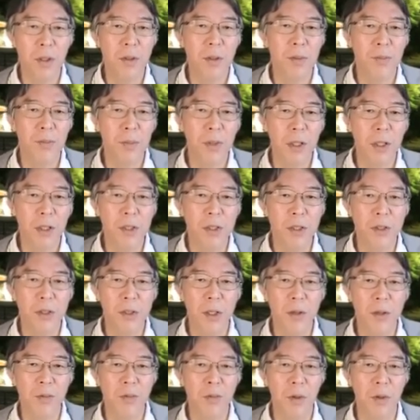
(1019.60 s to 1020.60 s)
plays the
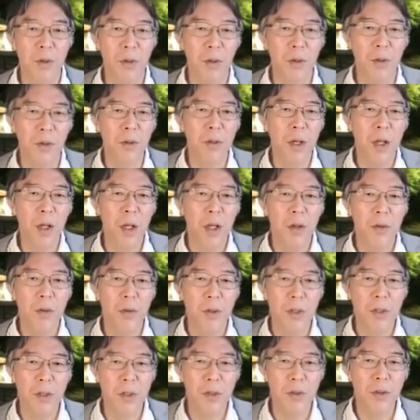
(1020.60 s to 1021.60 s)
same role,
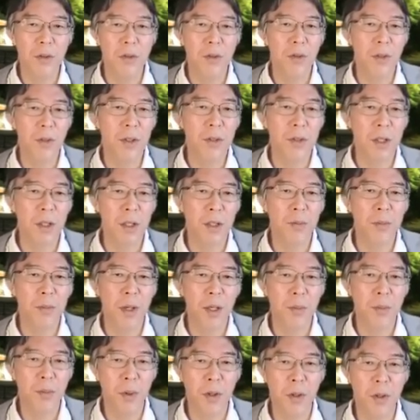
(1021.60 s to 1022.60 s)
was constructed
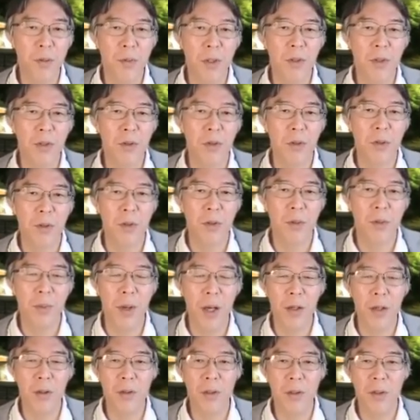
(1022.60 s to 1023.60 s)
by Paul Monterno,
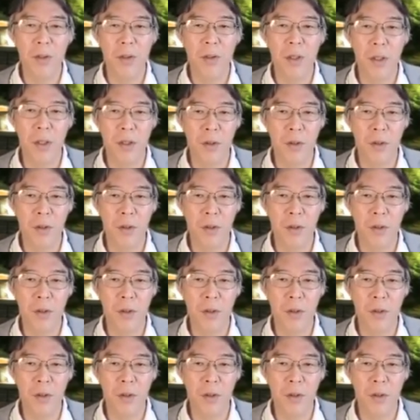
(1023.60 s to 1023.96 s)
Belk, and